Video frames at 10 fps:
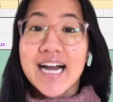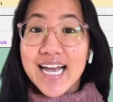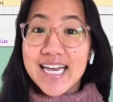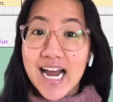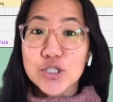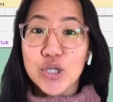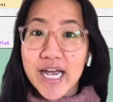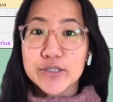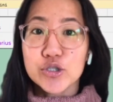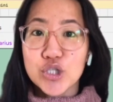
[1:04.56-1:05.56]
It actually
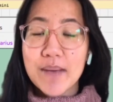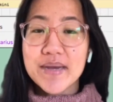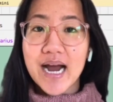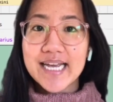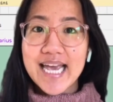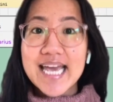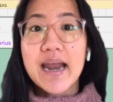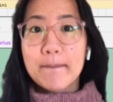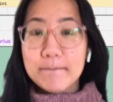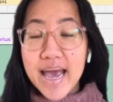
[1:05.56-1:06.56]
entered Gemini
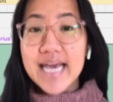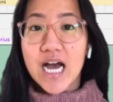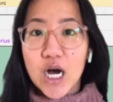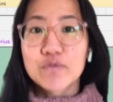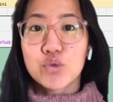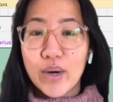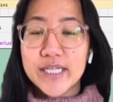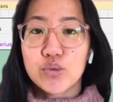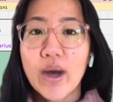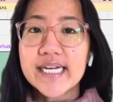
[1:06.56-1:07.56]
in May of
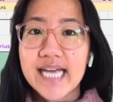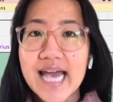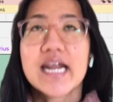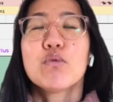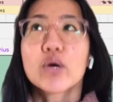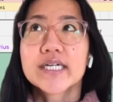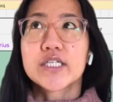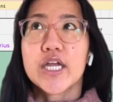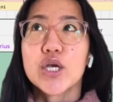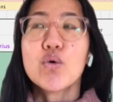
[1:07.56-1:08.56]
2020, and it will
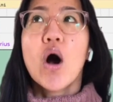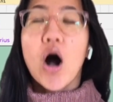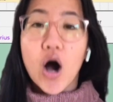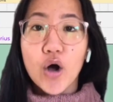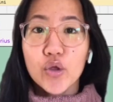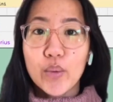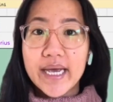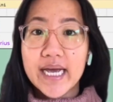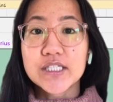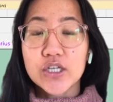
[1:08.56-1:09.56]
continue all the
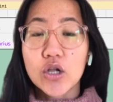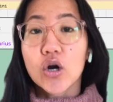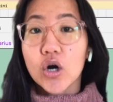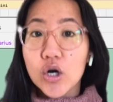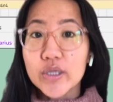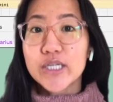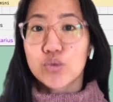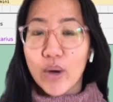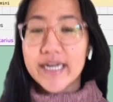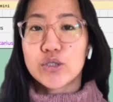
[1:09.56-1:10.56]
way until early
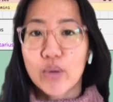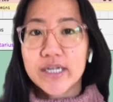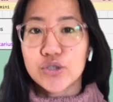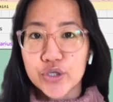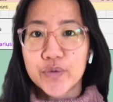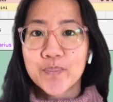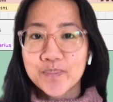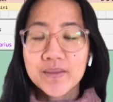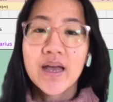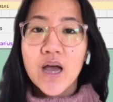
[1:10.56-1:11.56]
2022.
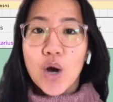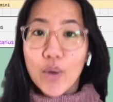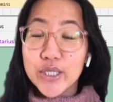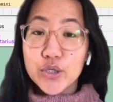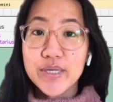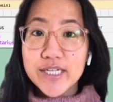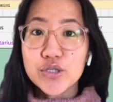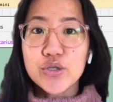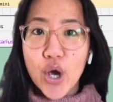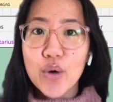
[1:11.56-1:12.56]
What you need to
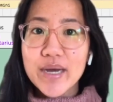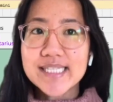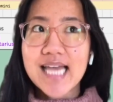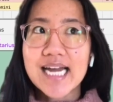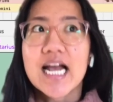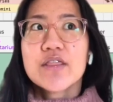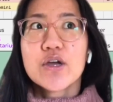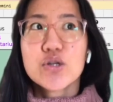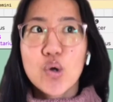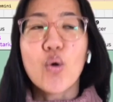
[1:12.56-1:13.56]
know is that the
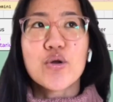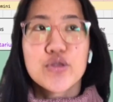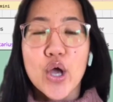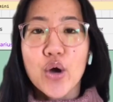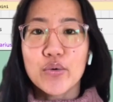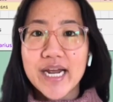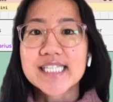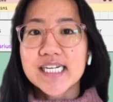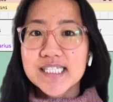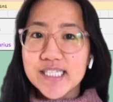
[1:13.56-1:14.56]
North Node is
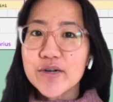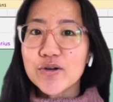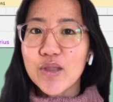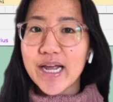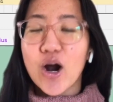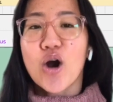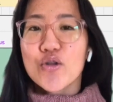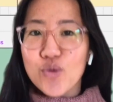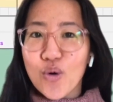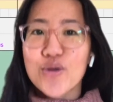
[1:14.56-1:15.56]
considered like our
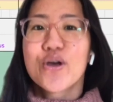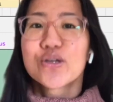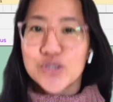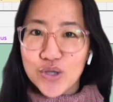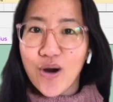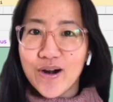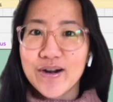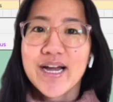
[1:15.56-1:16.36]
North Star.